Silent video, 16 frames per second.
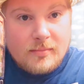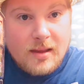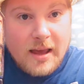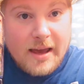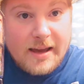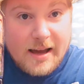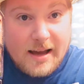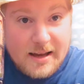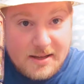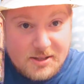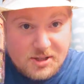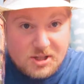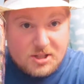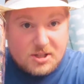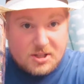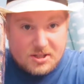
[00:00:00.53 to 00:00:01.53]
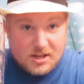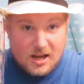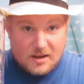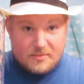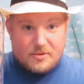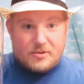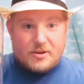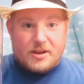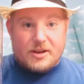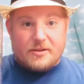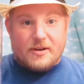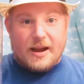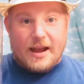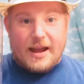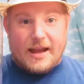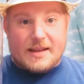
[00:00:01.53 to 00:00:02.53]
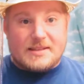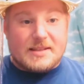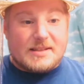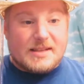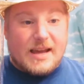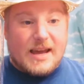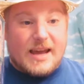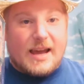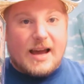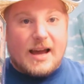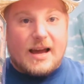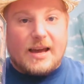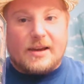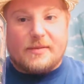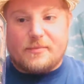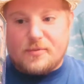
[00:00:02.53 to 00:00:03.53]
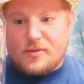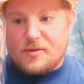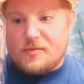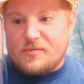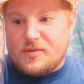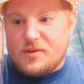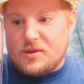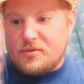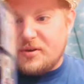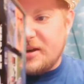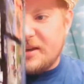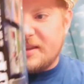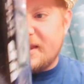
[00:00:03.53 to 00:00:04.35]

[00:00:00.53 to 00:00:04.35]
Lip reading: Hey guys, Jessica Damu here, and today I am reviewing